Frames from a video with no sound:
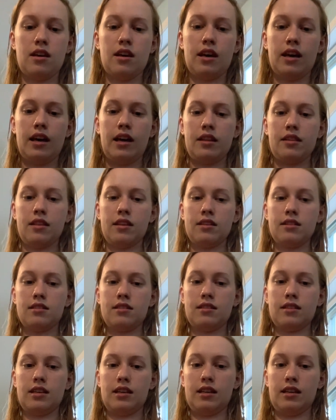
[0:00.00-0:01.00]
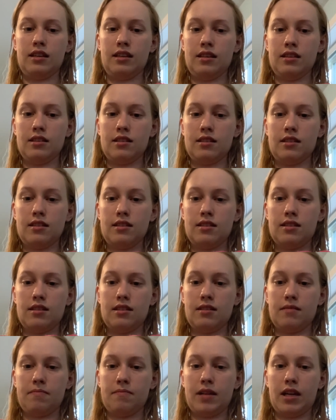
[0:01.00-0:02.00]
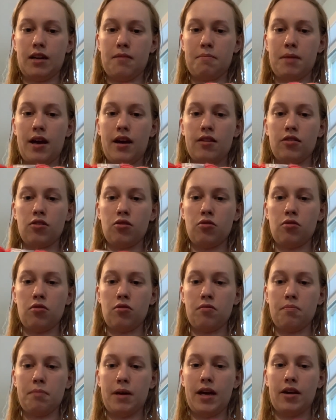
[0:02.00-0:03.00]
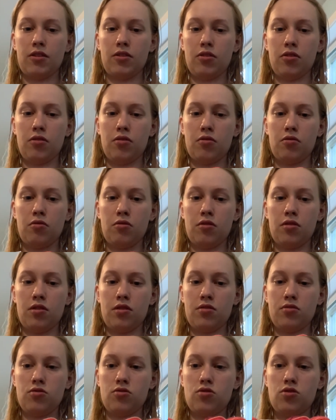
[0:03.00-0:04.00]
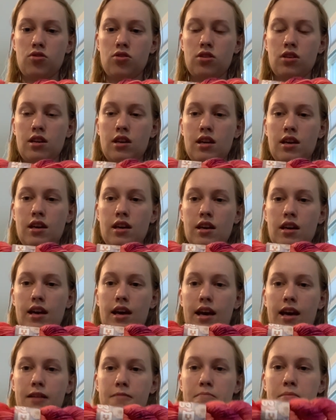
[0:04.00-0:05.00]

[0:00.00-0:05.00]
And this is like a paler orange and